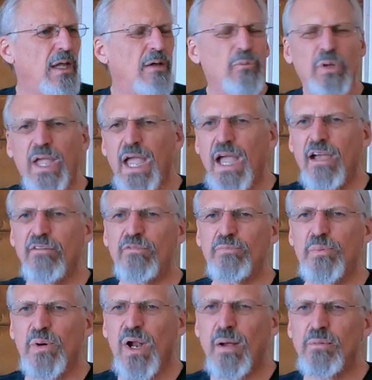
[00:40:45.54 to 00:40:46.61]
And we
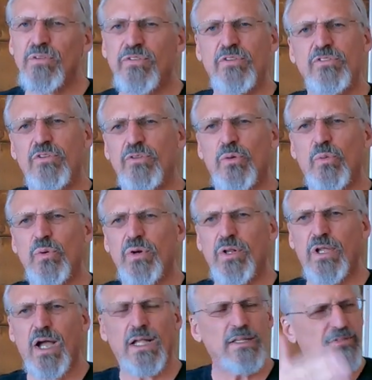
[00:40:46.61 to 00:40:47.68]
have promises in the Word
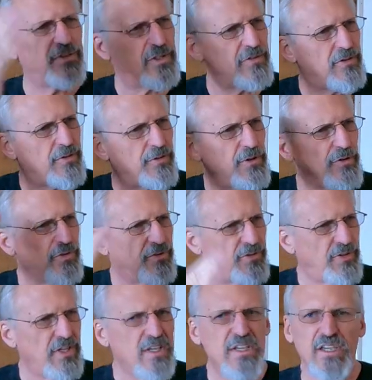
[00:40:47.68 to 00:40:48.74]
of God that says if you
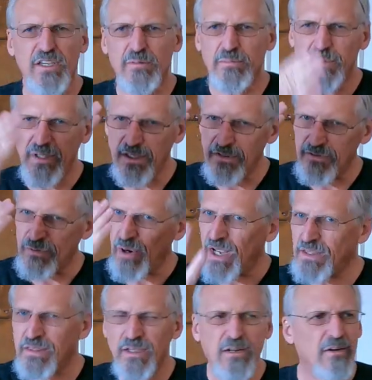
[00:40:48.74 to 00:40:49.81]
seek him, he's
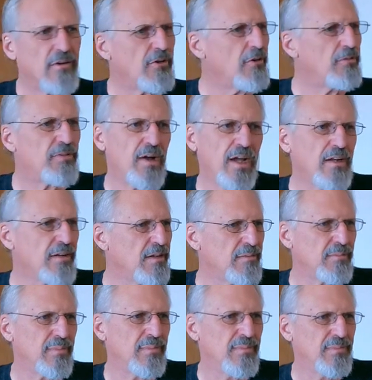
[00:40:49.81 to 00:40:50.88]
right there. You'll find him.